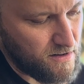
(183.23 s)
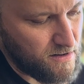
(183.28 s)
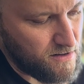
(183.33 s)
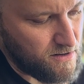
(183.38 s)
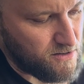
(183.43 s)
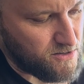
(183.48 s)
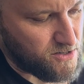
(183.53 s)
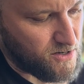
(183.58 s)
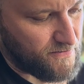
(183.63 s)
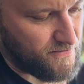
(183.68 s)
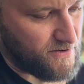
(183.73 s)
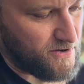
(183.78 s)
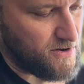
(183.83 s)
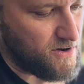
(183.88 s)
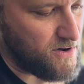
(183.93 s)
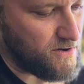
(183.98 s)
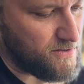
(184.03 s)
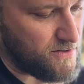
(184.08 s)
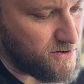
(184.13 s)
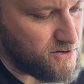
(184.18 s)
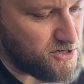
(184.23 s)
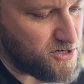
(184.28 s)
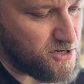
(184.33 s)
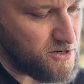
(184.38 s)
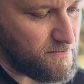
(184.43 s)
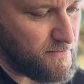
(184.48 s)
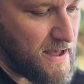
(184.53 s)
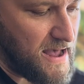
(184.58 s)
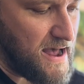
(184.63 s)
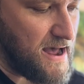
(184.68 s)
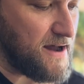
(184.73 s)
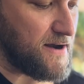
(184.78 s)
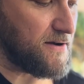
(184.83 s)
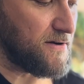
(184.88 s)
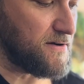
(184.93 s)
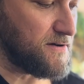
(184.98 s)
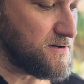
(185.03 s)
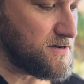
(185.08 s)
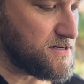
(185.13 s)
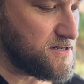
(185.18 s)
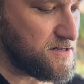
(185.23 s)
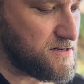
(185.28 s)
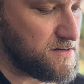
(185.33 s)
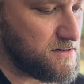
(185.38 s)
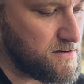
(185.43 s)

So if you know those two patterns,